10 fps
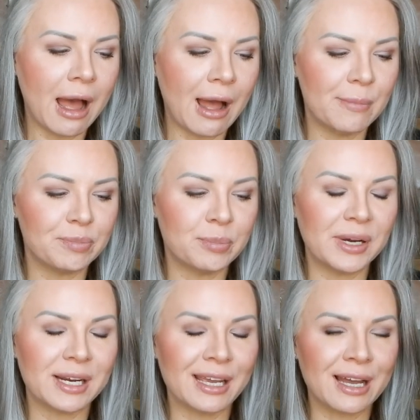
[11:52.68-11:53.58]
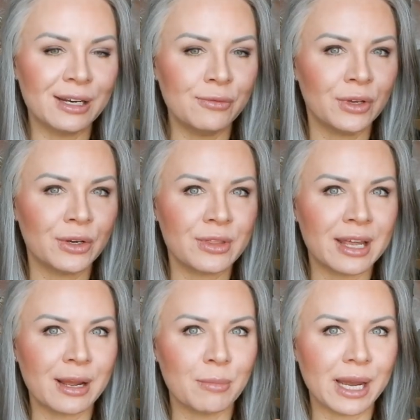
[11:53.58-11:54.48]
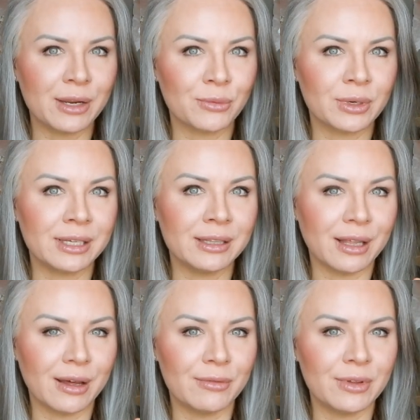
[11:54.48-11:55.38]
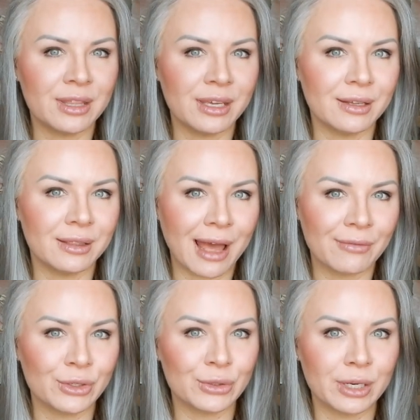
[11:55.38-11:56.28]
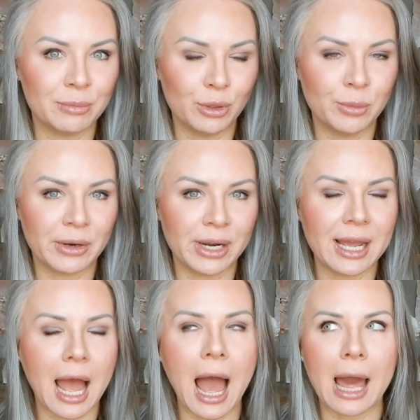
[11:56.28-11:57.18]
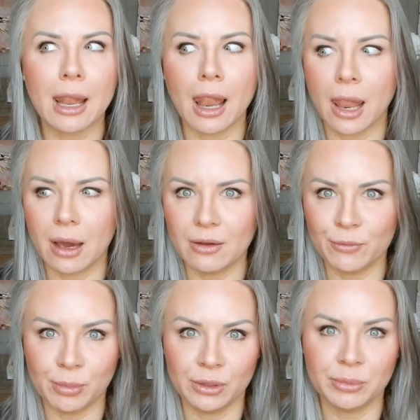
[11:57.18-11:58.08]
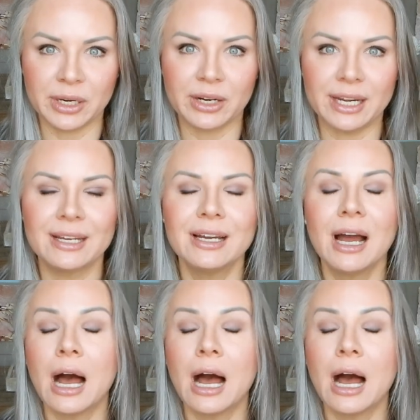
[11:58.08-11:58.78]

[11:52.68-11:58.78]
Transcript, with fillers: Um, but I kind of figured that I might really love the lavender and blueberry. I love blueberry.